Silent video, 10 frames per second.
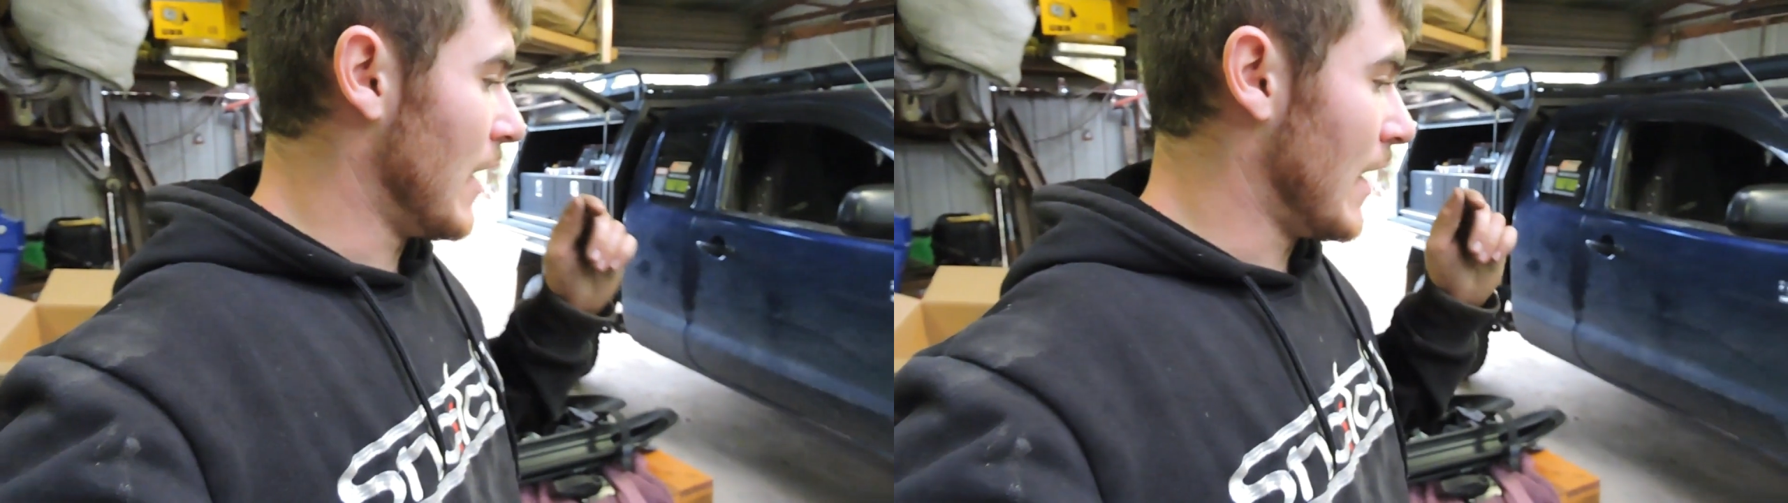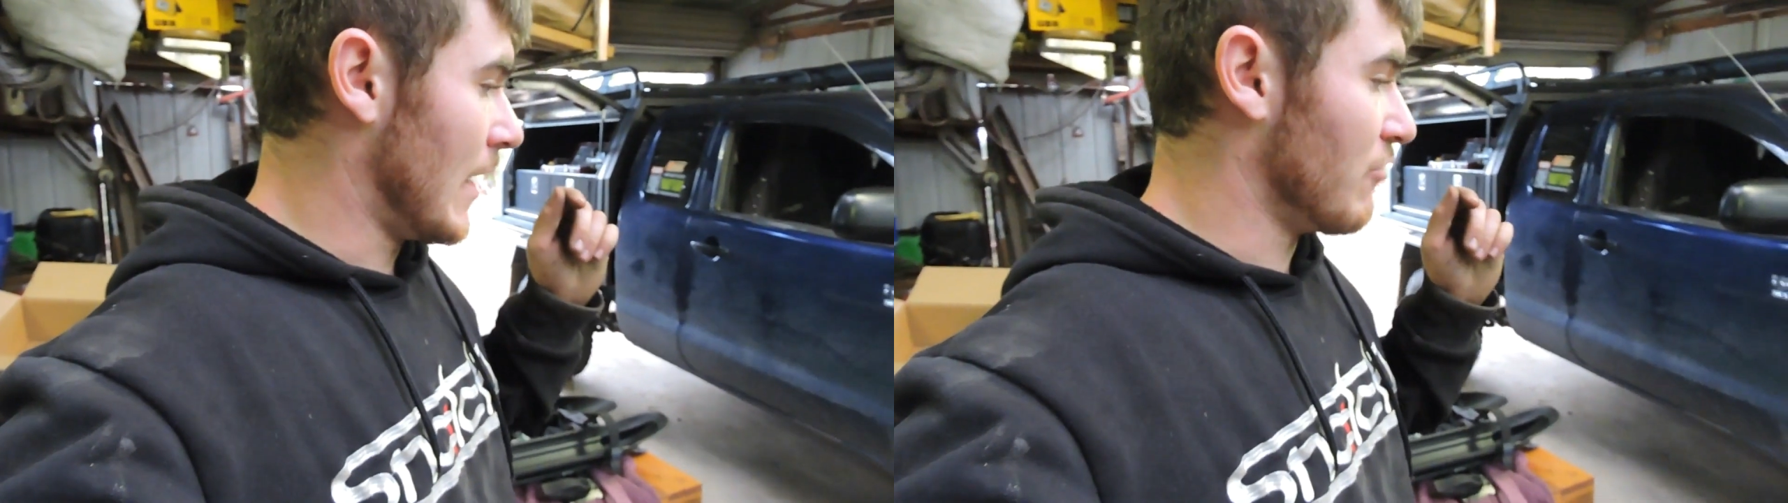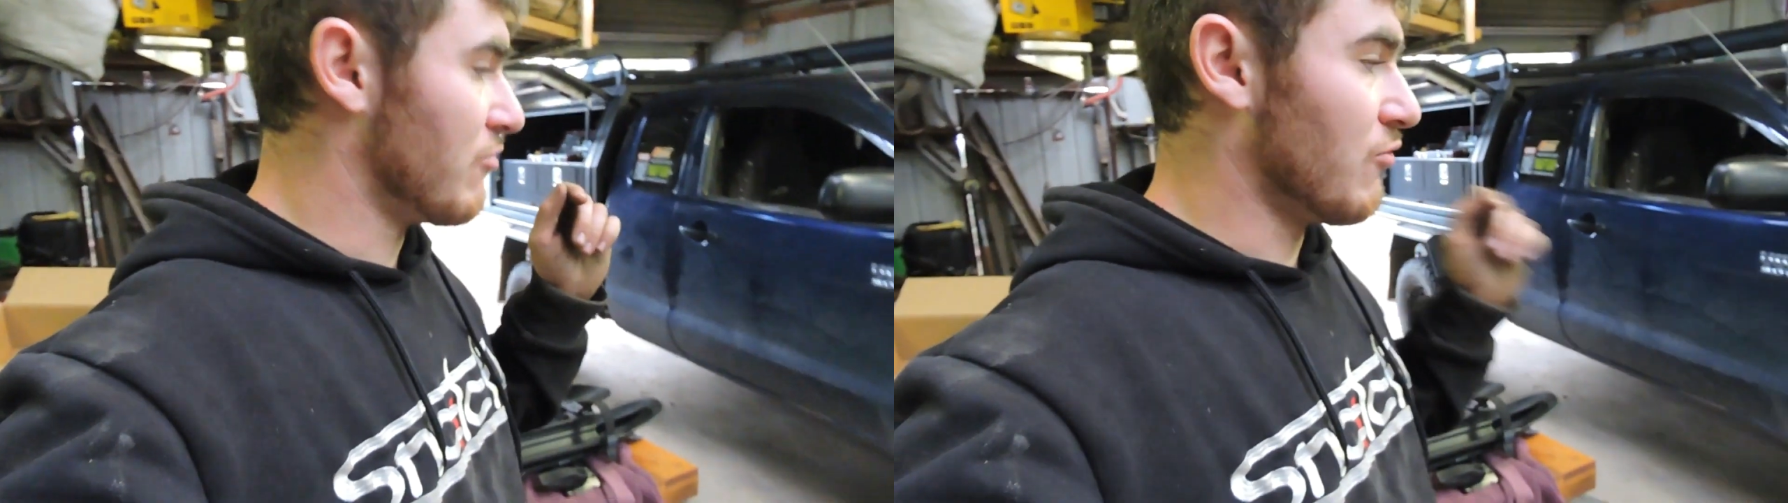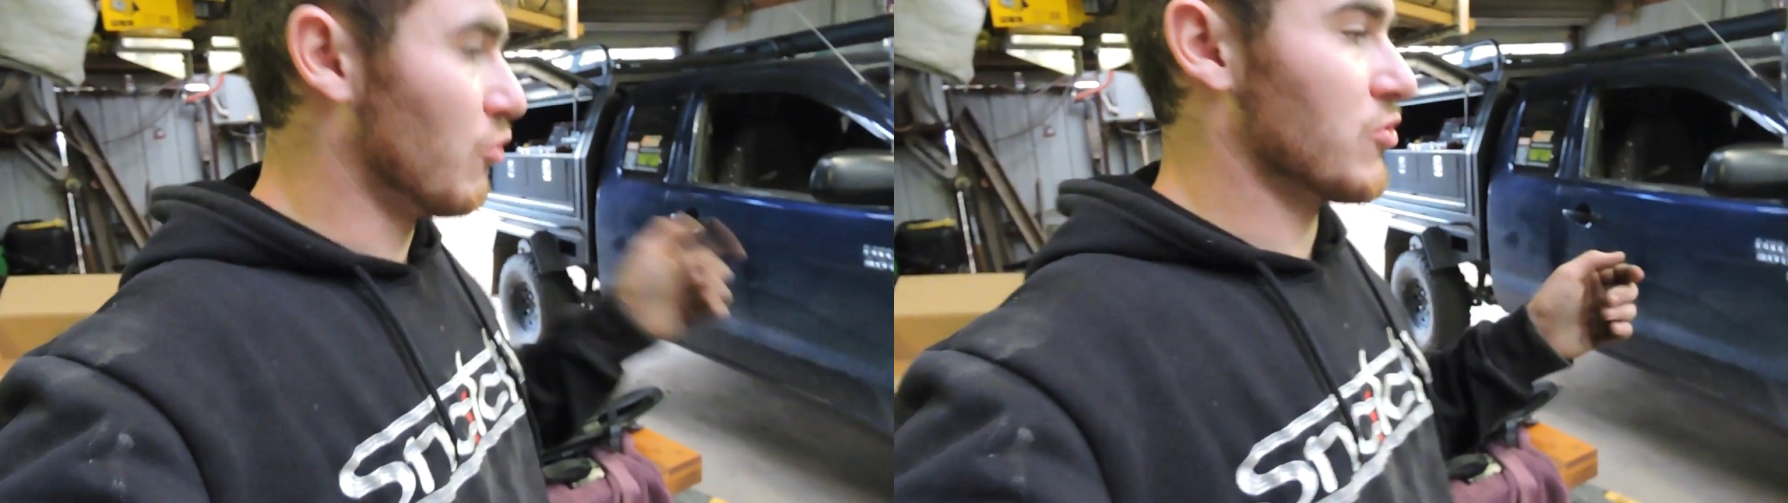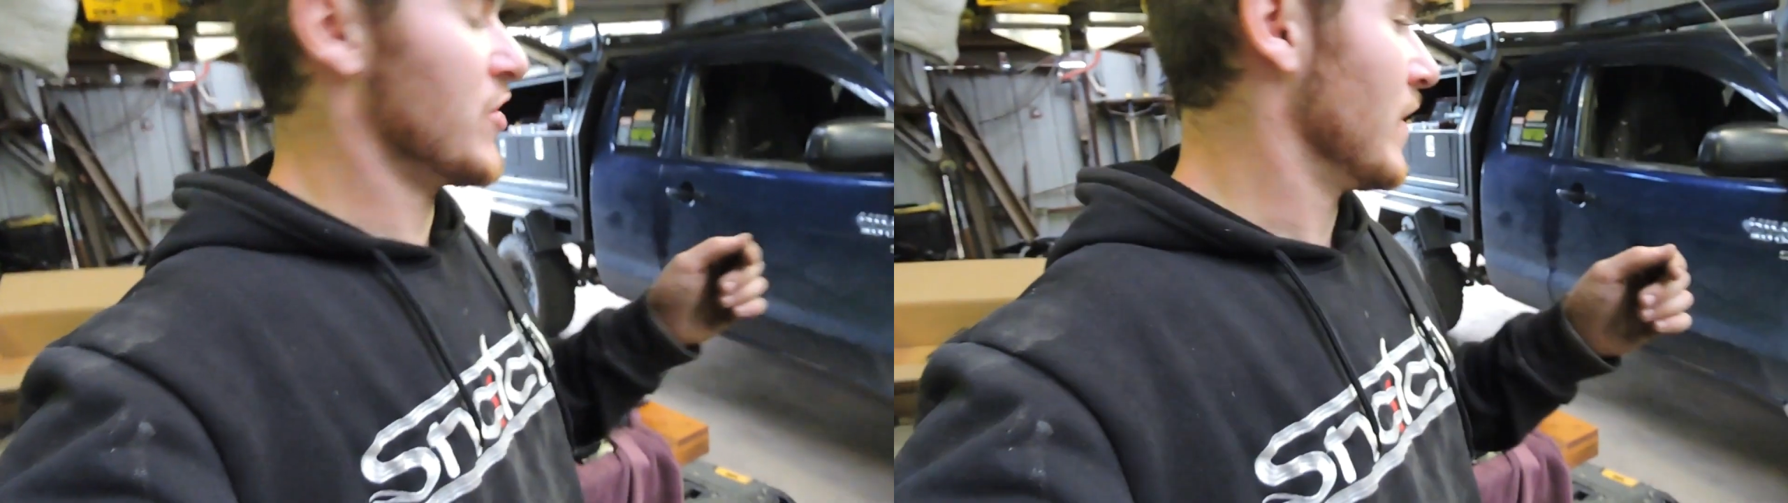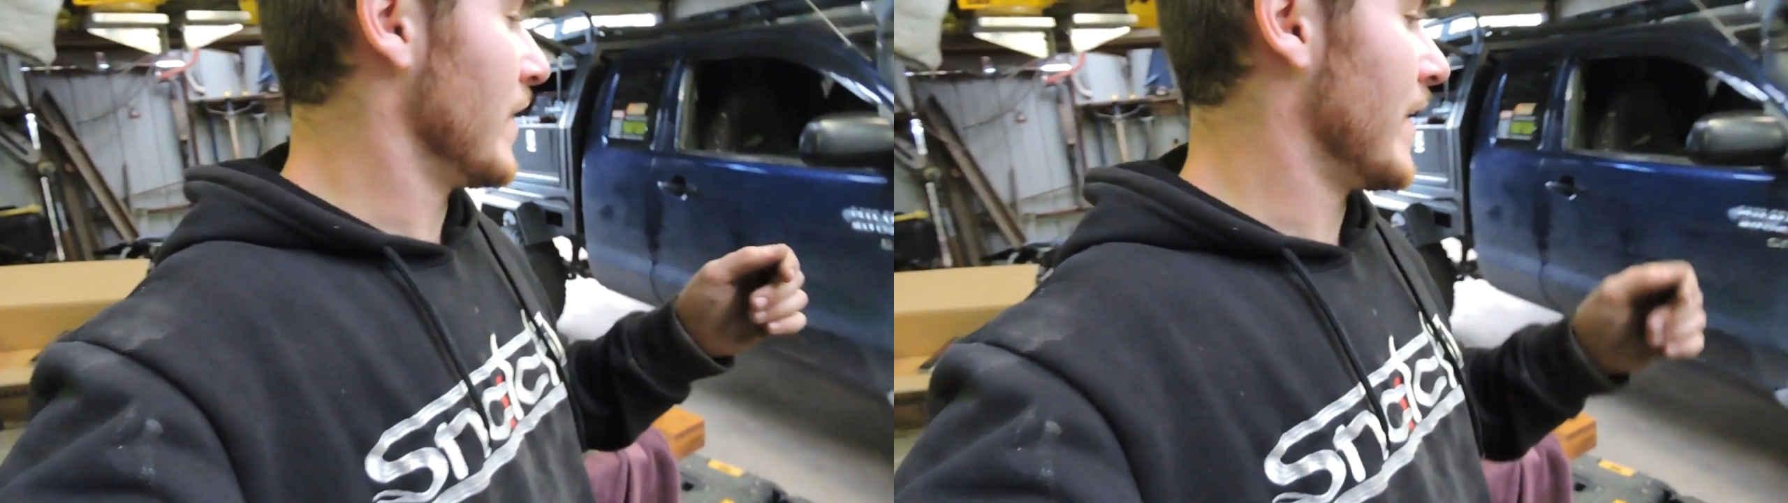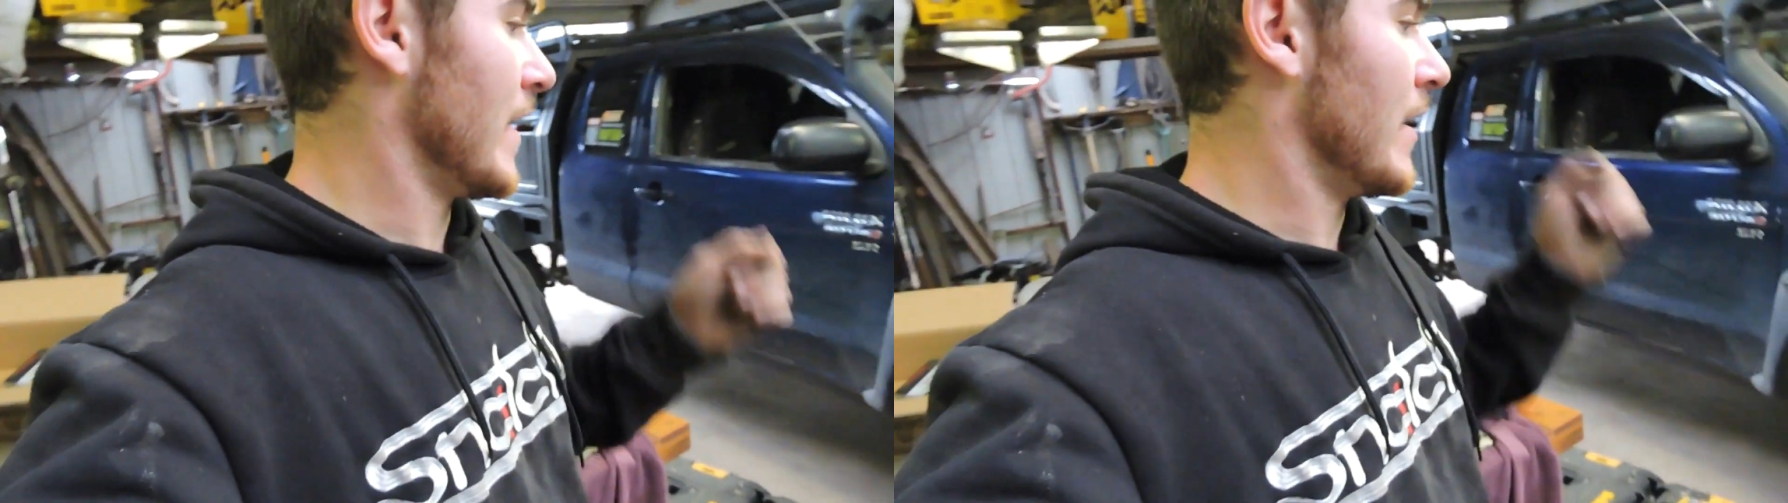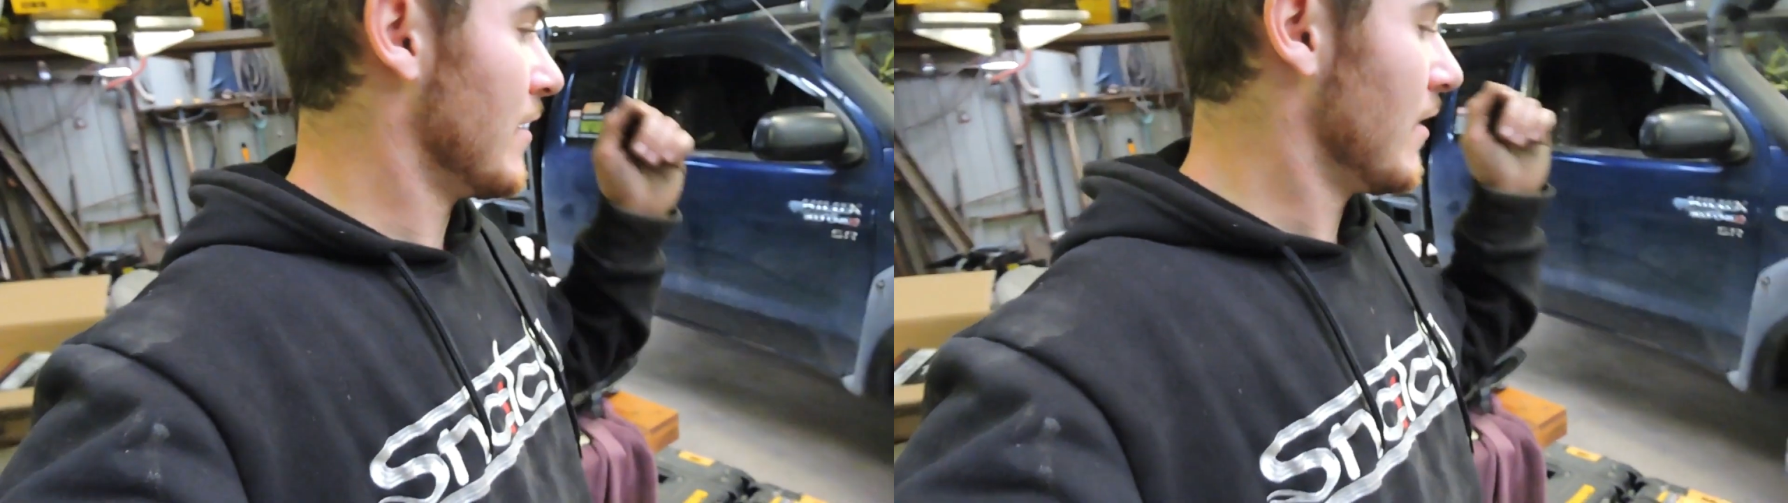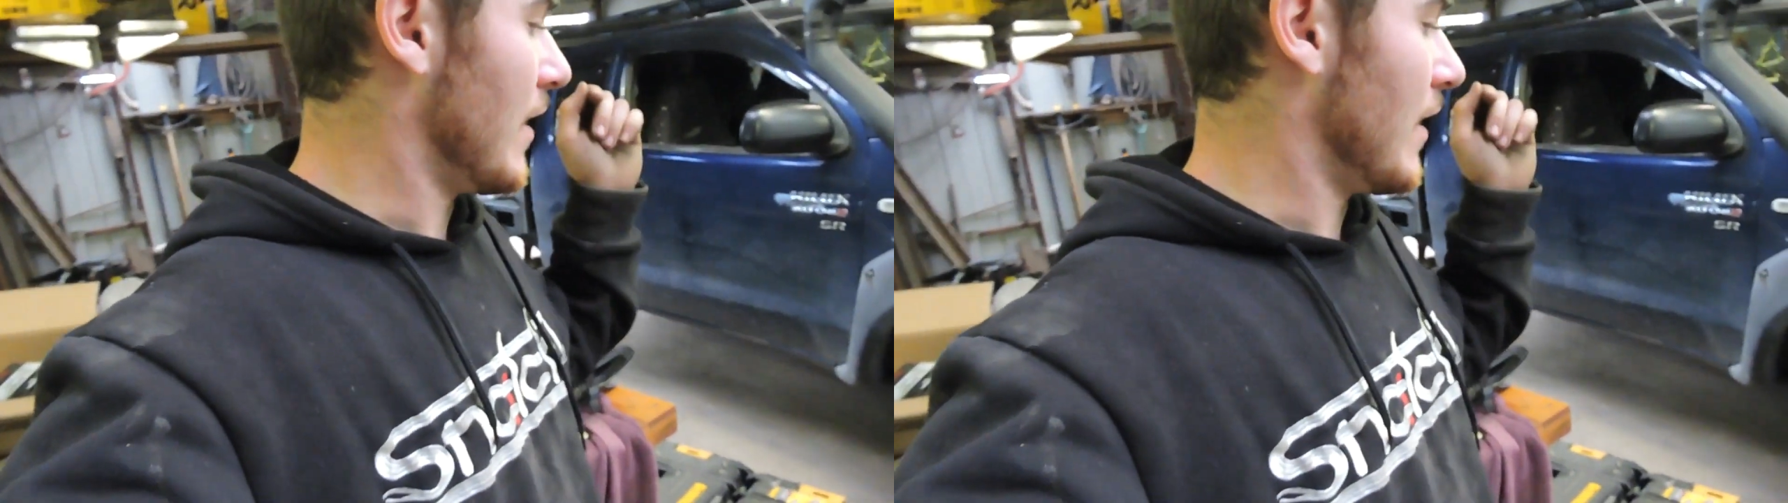Unfortunately,